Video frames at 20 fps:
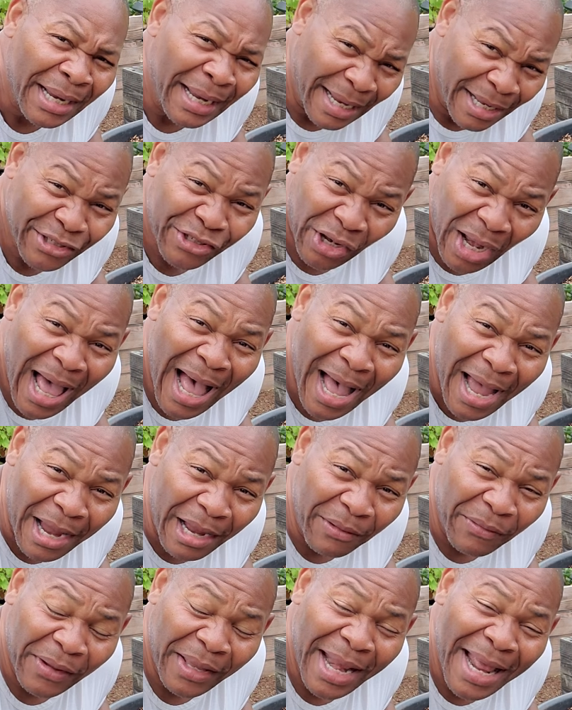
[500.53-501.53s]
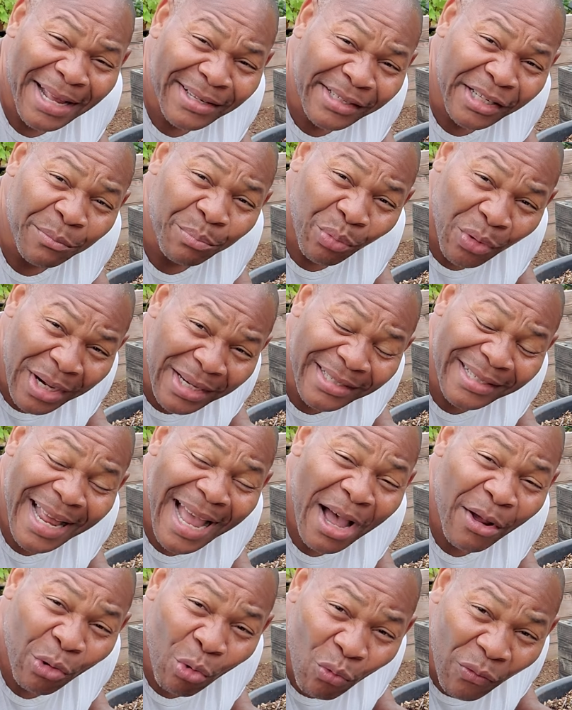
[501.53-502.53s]
it's live, and as it breaks
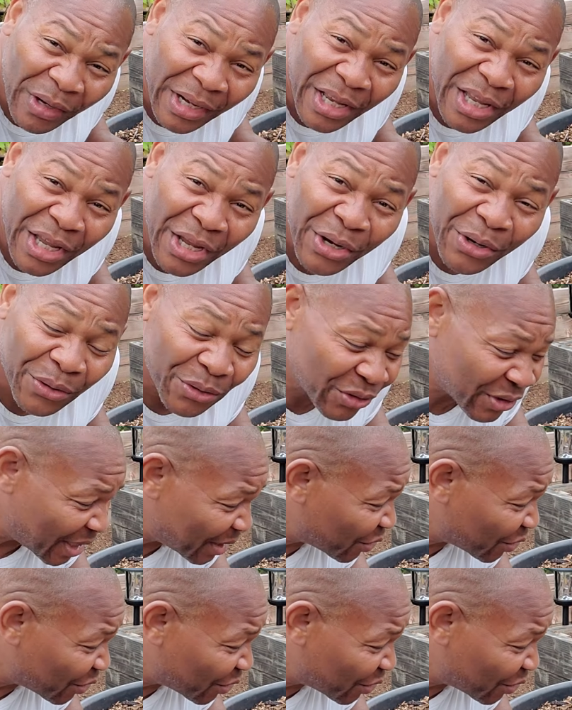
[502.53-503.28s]
down over the years,